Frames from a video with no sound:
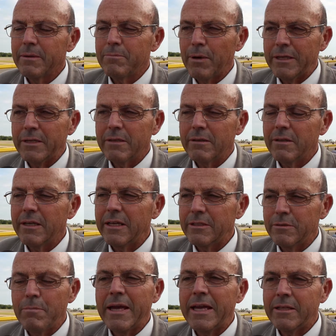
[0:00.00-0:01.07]
but
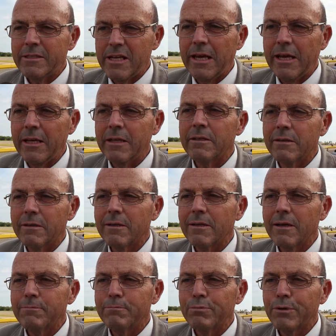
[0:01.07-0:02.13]
has maintained
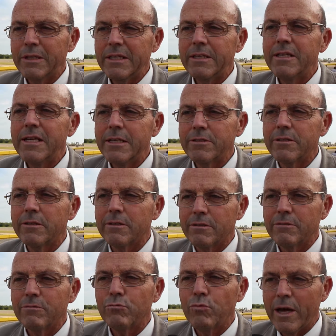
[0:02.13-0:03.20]
a pretty decent
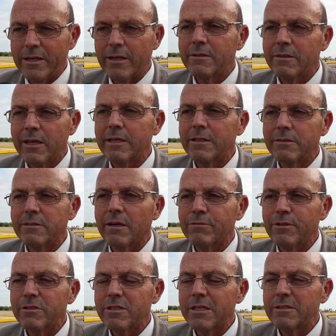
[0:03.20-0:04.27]
run at things
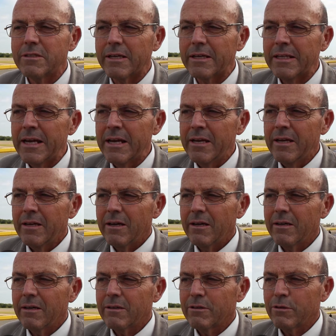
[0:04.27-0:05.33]
ever since then.
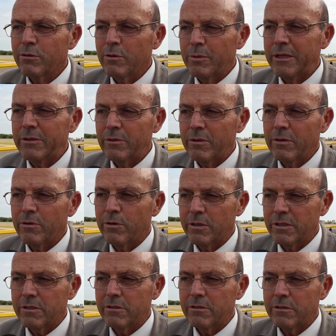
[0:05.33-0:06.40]
Thoroughbred
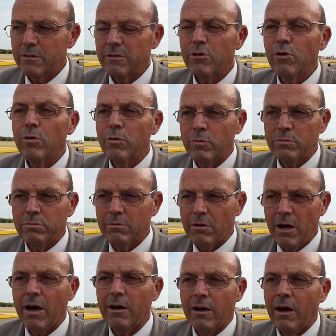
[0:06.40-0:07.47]
horses
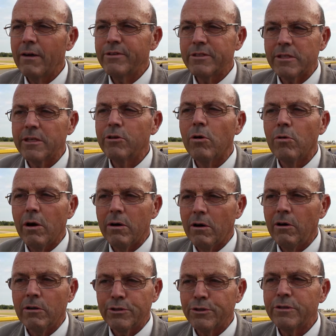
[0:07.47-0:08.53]
obviously go
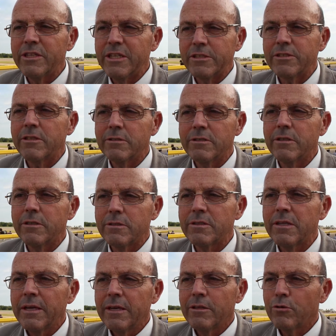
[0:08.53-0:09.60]
altered
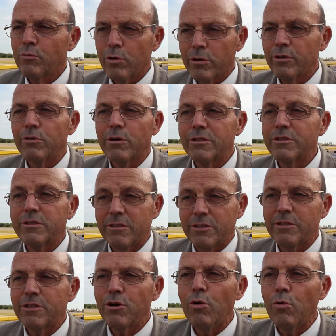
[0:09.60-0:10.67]
distances. Quarter horses
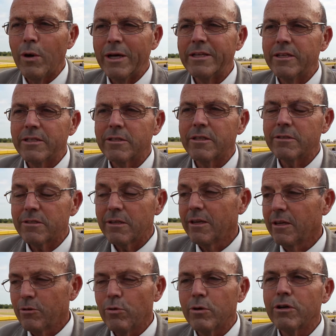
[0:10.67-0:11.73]
just go one distance.
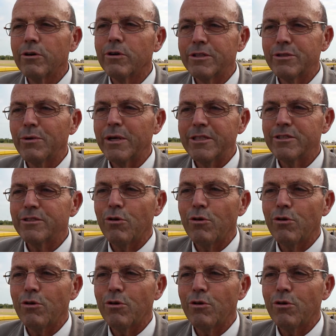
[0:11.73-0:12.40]
Quarter horse race